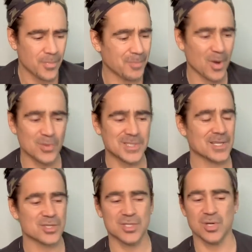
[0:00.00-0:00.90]
But mostly
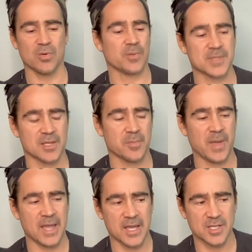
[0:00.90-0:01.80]
I just took what was on the
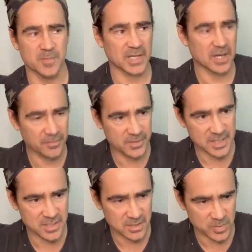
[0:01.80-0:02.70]
page, my
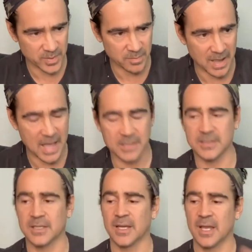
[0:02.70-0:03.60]
conversations with Matt.
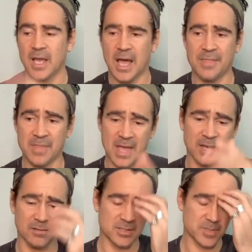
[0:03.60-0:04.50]
And
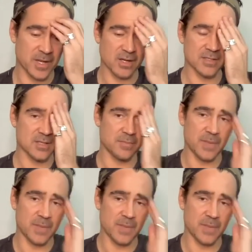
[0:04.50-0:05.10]
then, to be honest, the